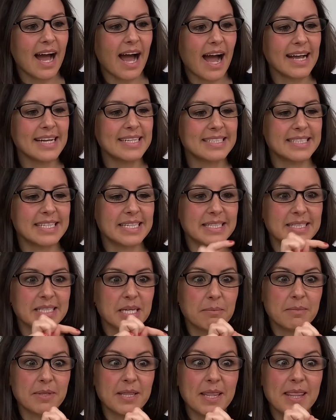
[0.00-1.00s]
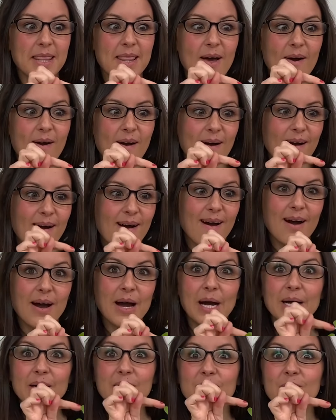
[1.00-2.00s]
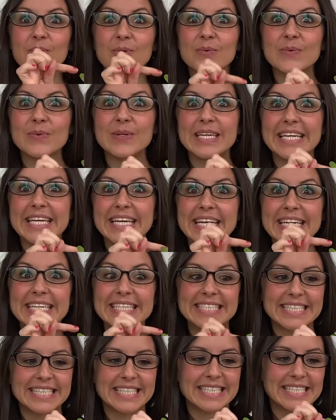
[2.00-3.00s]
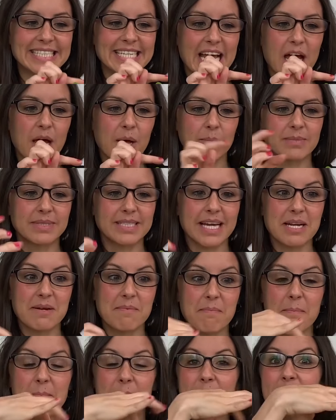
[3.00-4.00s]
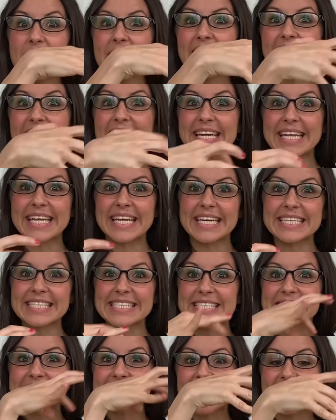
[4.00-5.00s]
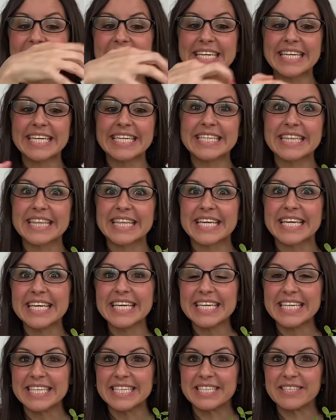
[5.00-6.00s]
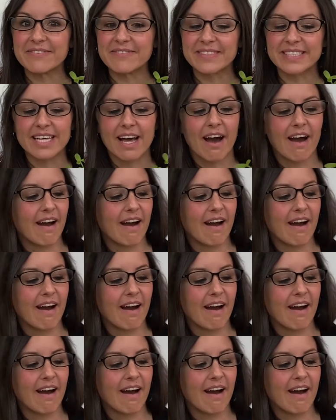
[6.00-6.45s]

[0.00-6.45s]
I see some long green stems and many exciting leaves.